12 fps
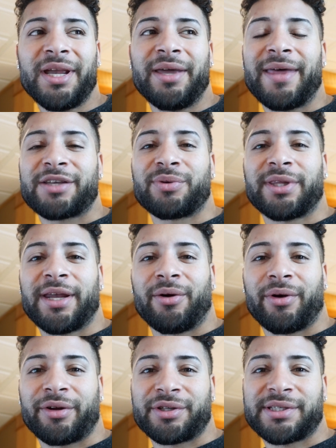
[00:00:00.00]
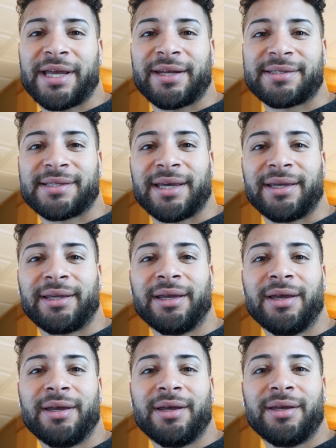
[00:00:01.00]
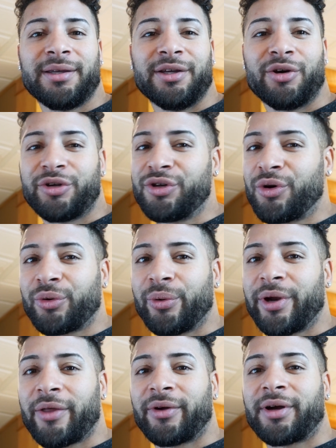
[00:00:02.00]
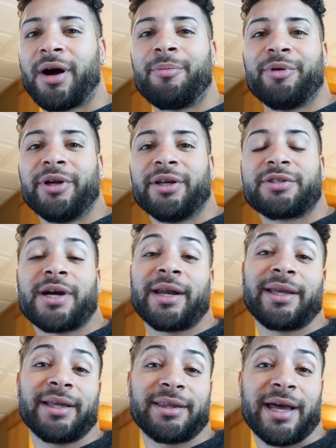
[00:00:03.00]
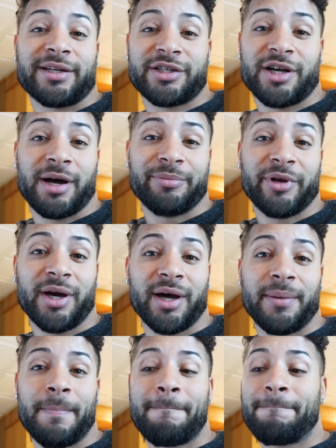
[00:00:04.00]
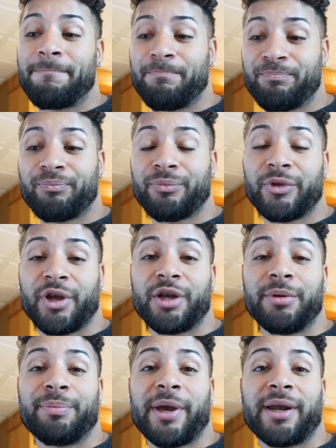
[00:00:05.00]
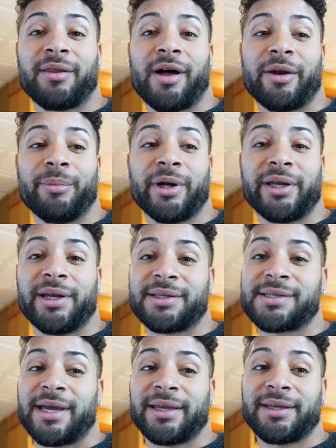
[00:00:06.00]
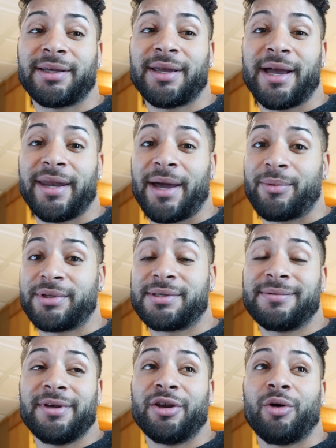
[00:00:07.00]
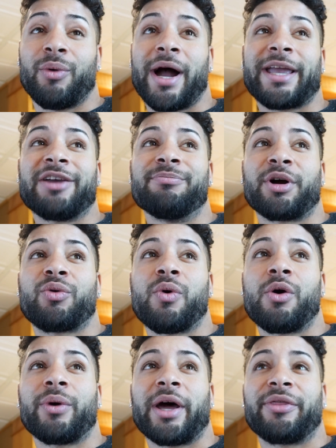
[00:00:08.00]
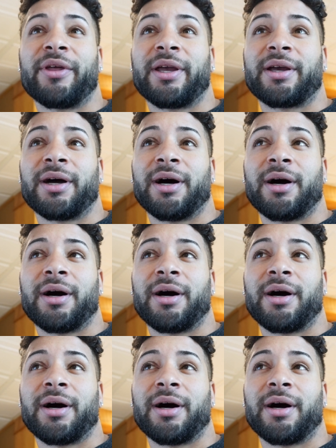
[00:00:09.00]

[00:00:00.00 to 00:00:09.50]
And that's what they don't understand. It's like, you know, you go to another company to try to get that job done, you're going to be paying a lot of money. And it's like, and I would, you know, I gave him a quote. I think we